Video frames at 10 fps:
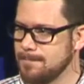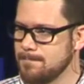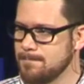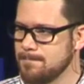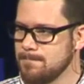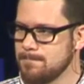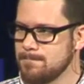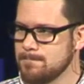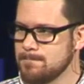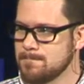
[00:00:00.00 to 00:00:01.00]

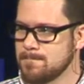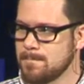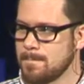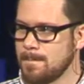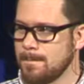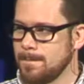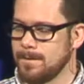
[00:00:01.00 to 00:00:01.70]
Nobody speaks.